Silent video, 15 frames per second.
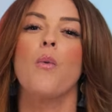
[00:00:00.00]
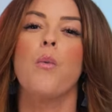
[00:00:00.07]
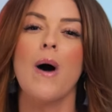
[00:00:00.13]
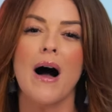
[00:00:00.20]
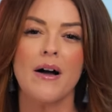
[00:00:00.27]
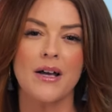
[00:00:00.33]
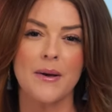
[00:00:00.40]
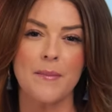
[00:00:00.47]

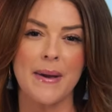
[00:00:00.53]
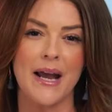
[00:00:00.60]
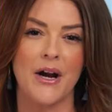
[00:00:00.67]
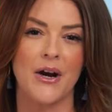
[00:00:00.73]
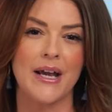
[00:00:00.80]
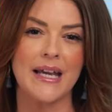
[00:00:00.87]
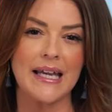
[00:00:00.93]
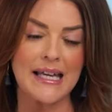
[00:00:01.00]
while
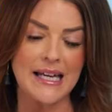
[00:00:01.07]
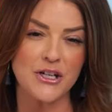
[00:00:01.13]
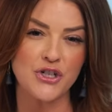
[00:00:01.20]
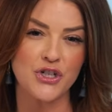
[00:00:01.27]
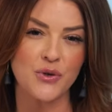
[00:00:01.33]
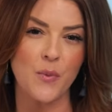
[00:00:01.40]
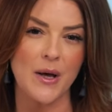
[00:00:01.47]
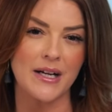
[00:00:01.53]
comparing
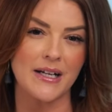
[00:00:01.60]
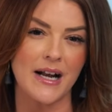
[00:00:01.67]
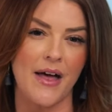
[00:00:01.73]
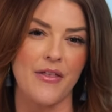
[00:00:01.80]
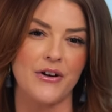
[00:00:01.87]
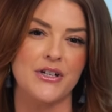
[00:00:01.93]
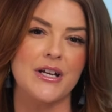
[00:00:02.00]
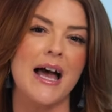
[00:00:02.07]
each to one
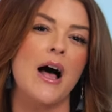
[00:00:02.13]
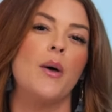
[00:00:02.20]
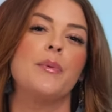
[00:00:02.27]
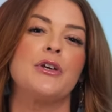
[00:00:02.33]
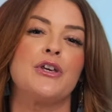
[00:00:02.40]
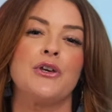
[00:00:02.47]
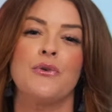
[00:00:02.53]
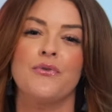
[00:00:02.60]
another to
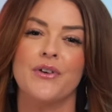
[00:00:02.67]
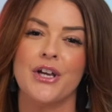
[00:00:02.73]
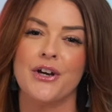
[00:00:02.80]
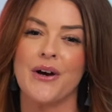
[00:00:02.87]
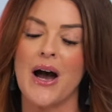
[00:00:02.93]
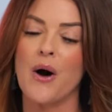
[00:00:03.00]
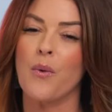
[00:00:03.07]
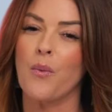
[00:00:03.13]
help you
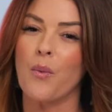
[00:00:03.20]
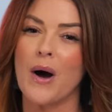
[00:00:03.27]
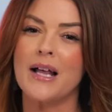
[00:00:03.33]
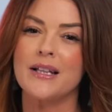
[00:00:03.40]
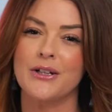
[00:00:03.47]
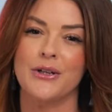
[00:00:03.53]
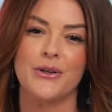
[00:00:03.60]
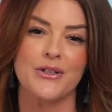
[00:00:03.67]
figure out
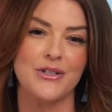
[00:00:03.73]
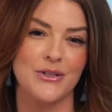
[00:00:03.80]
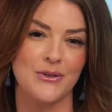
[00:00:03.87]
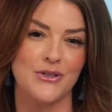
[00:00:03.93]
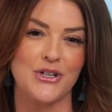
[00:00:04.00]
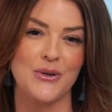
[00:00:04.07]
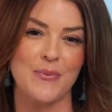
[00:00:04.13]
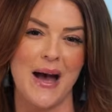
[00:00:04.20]
what look
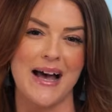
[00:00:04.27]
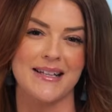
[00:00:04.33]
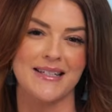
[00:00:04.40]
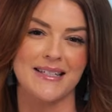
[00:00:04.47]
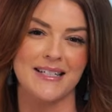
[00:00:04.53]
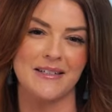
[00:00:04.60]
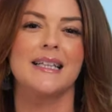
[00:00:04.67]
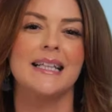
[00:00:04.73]
suits you
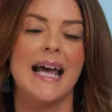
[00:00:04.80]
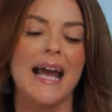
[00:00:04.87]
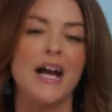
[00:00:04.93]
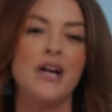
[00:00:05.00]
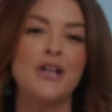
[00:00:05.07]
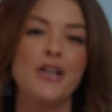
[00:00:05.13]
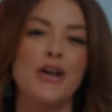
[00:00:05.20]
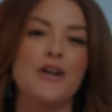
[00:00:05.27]
best.
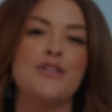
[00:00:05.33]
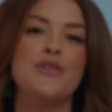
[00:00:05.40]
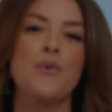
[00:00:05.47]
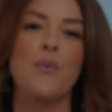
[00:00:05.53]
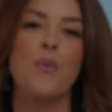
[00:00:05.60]
Layer looks